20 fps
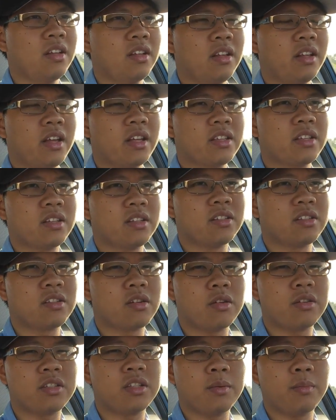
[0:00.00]
I like to
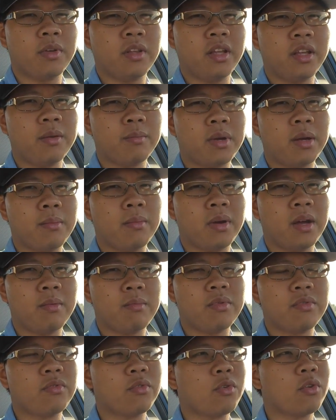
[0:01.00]
start stimulating my
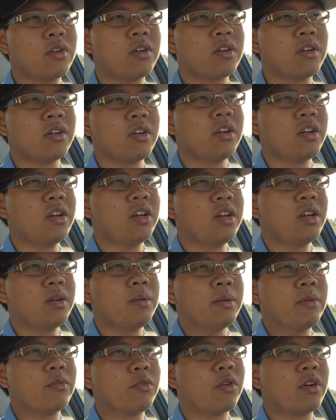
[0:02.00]
mind before
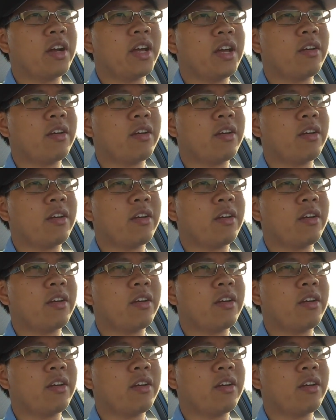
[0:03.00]
I